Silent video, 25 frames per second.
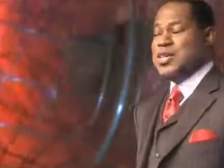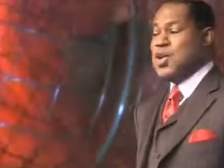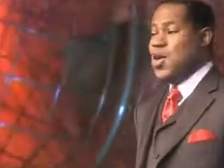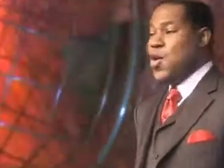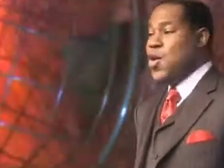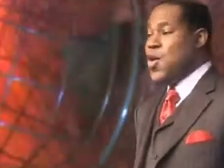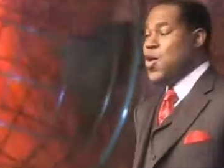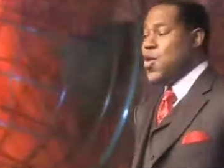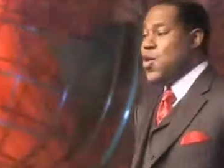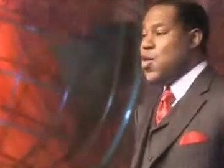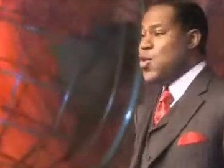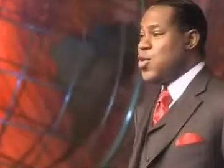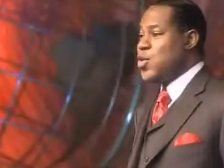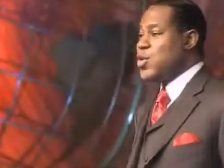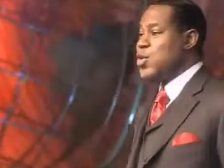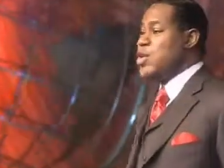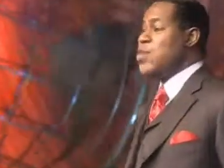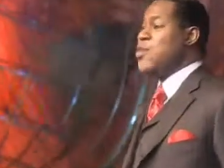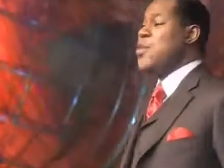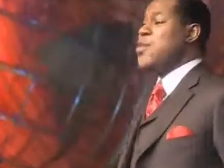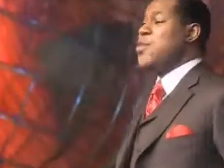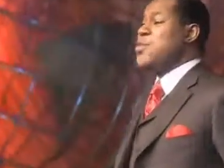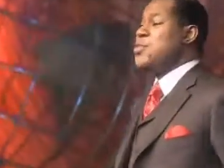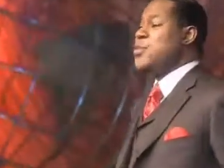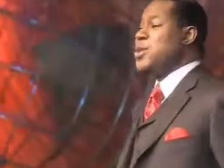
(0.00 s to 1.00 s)
No,
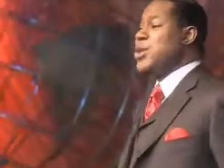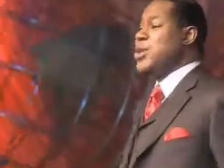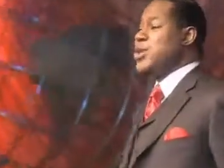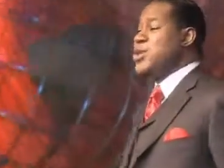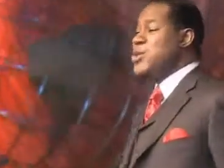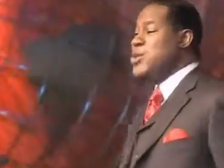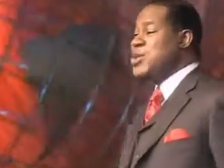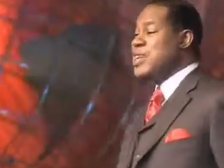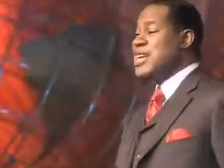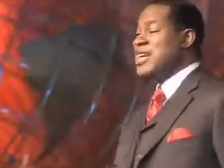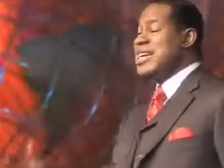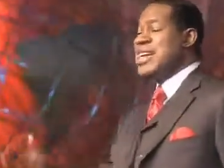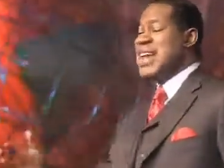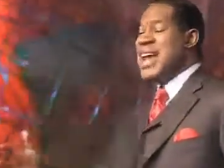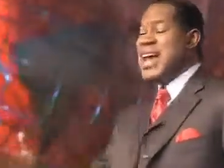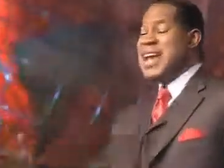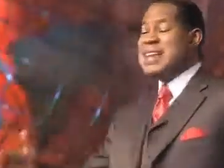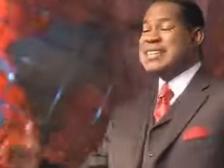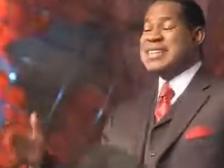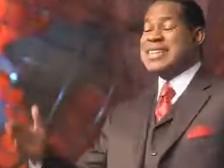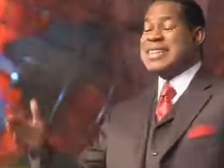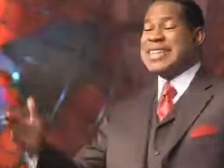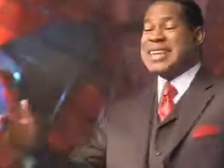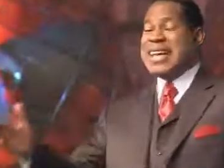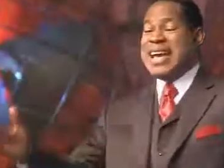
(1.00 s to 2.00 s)
you ought to be good and
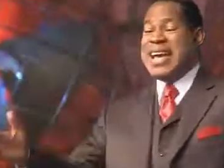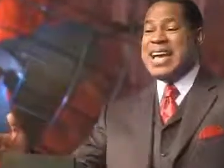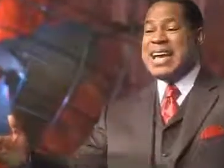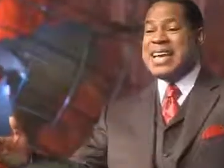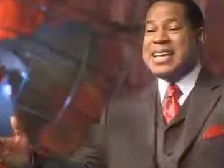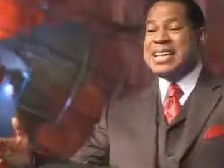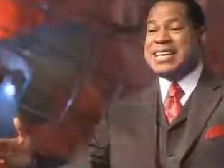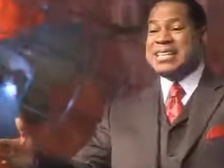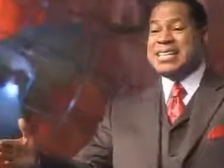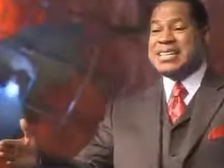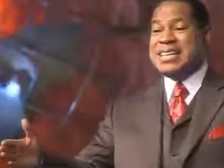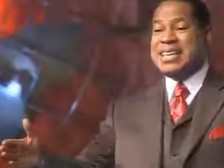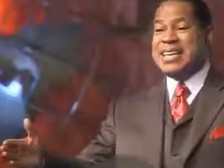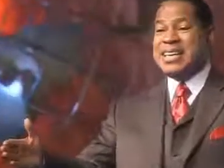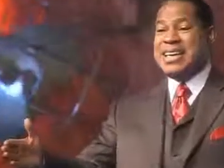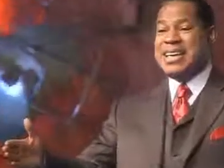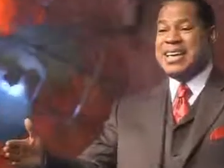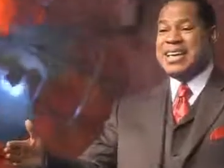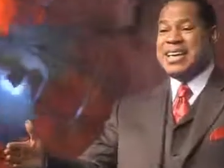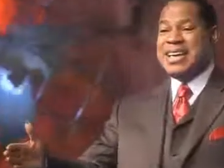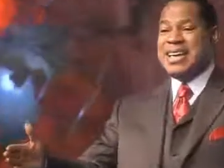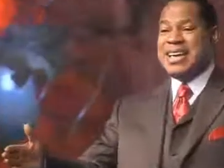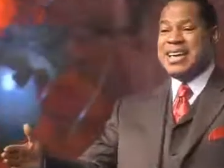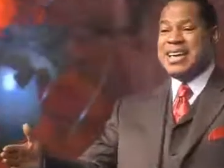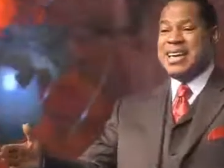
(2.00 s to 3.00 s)
nice and kind
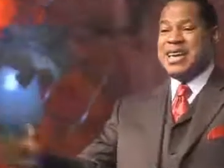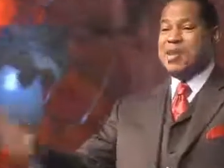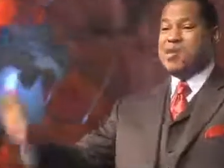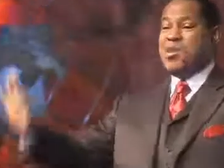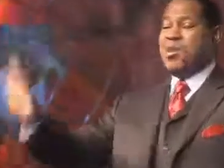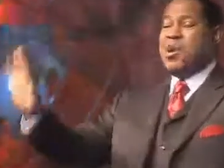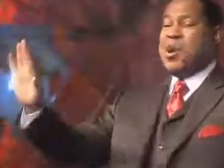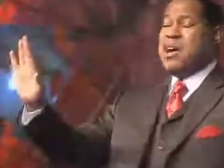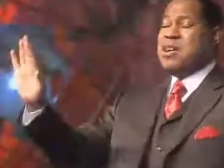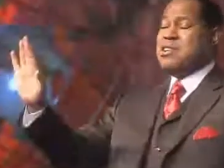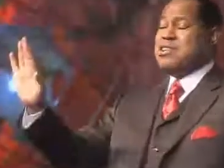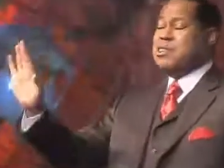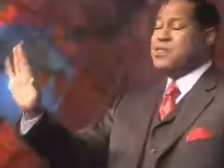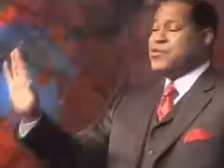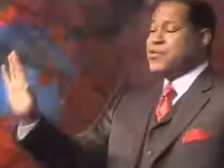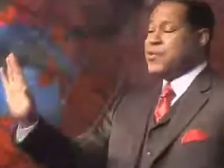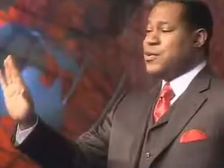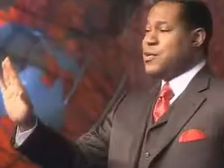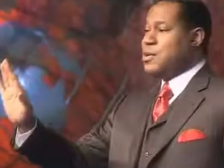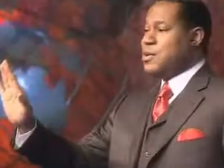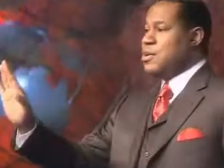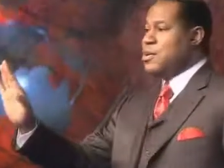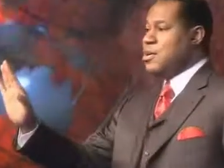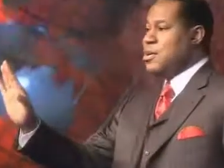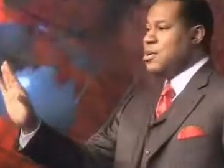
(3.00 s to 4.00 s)
and
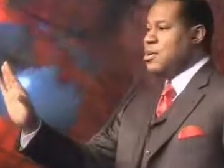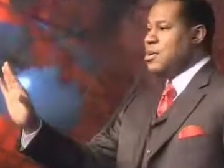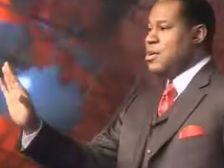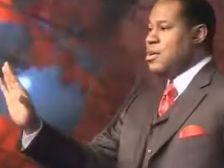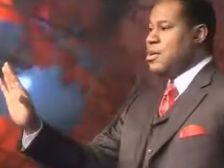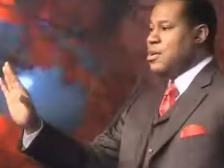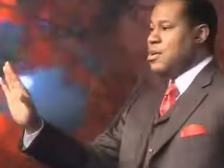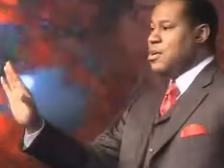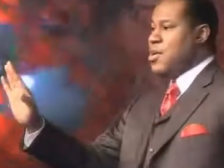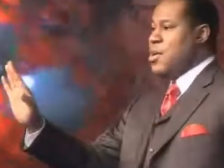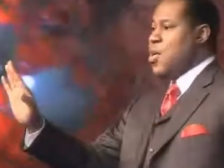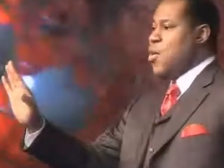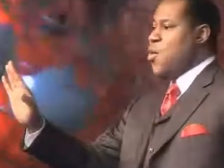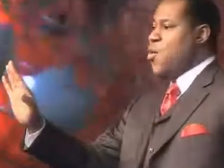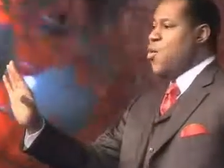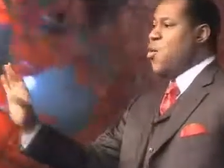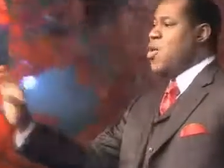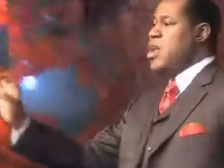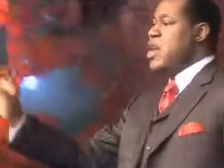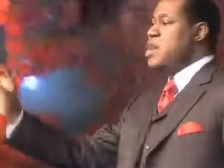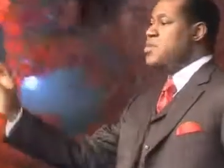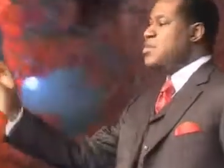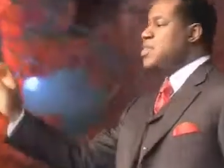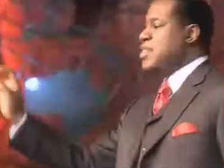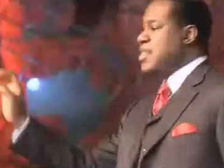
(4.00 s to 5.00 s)
wonderful.
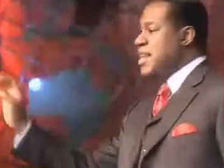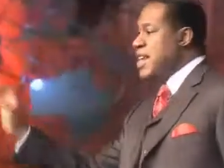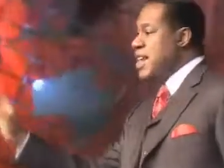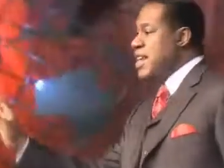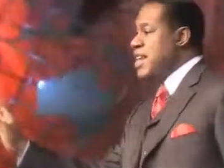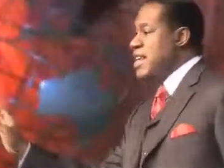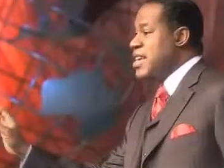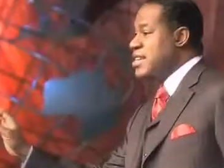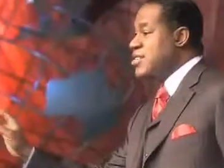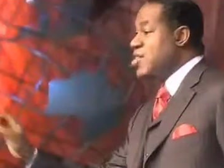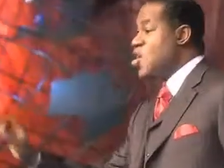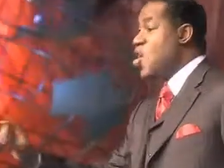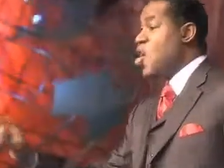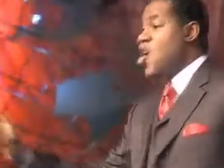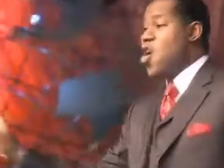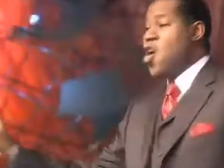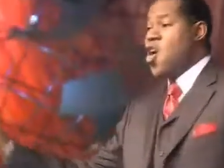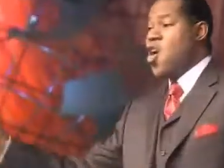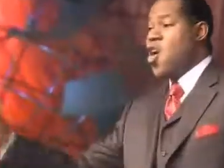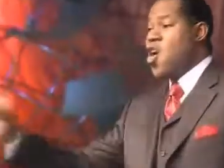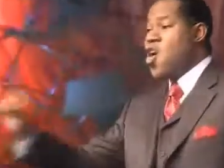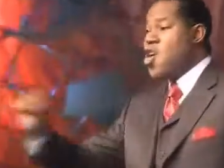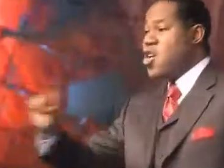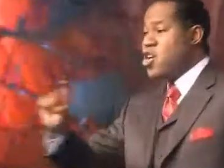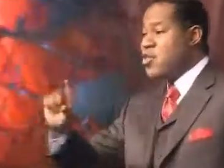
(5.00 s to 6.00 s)
What I'm saying is,
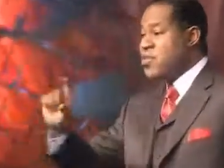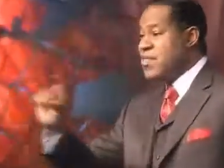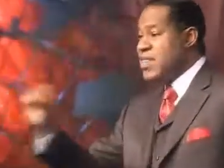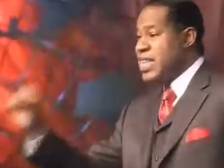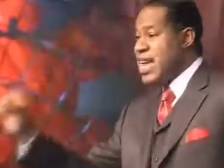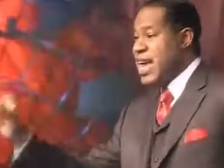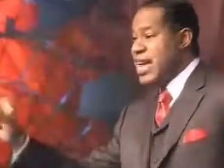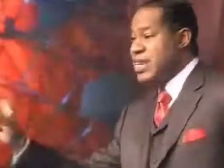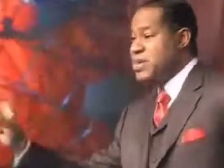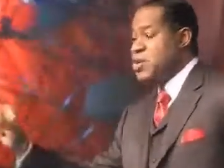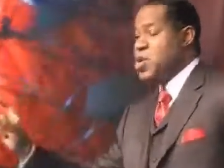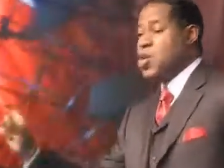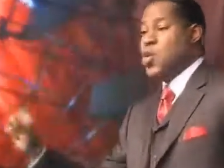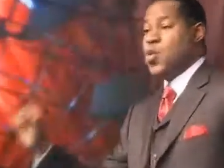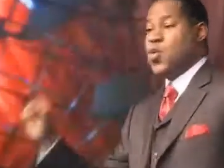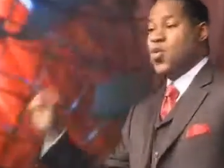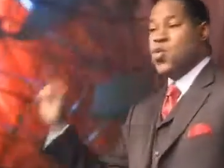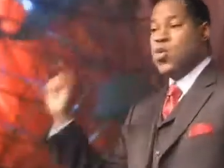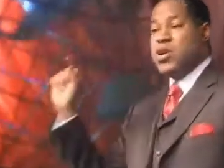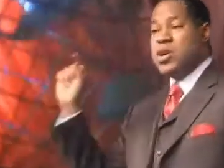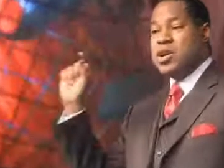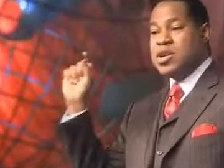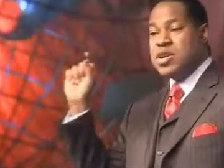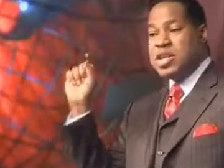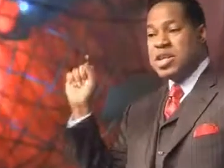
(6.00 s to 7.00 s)
all of that
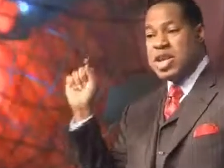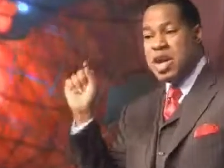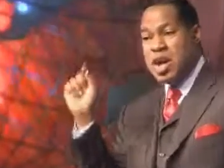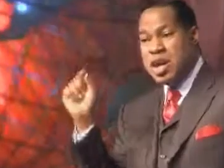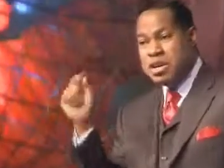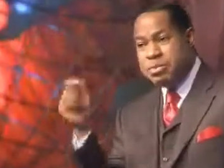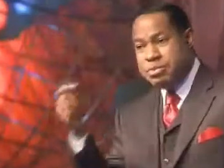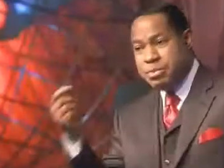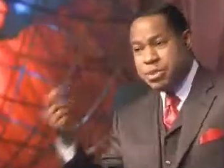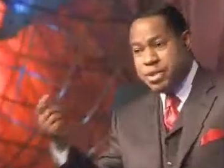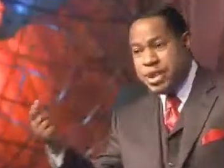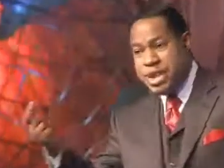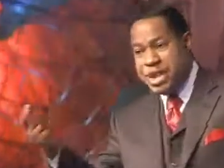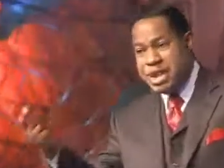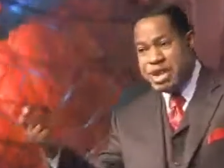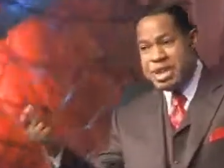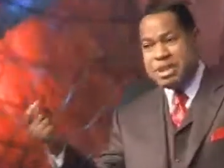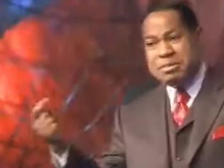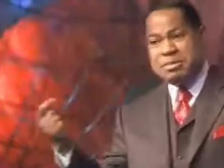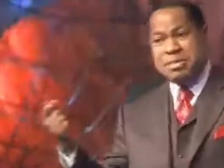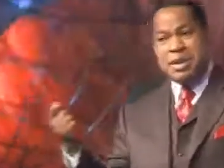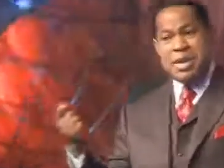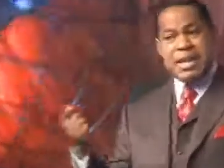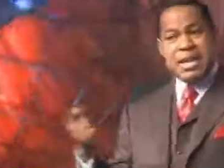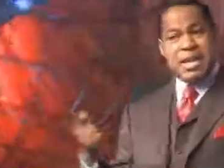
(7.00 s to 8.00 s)
will not
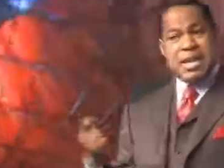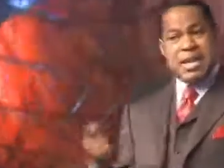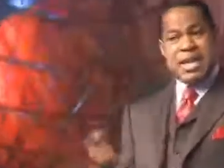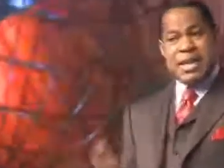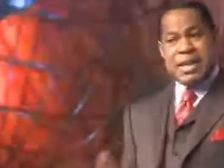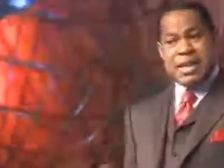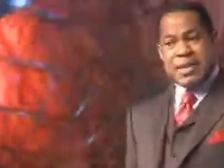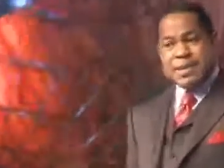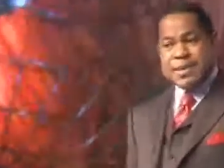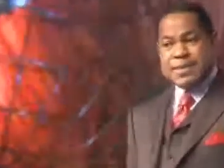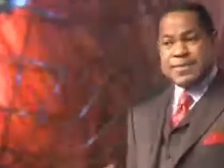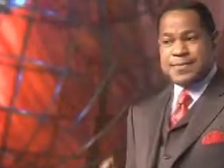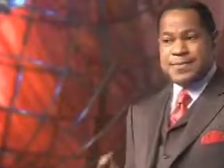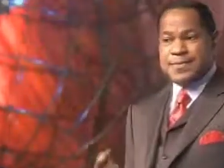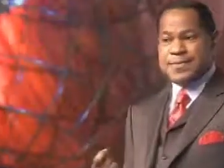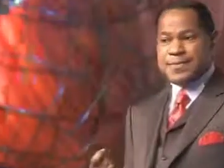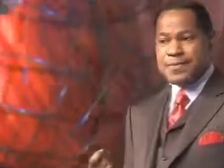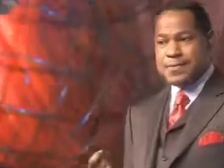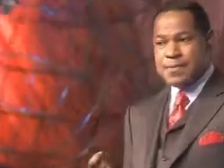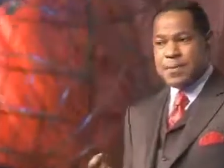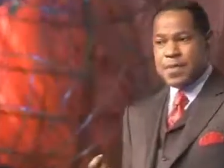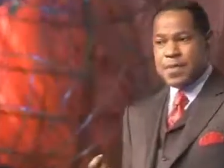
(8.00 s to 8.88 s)
bring the money in,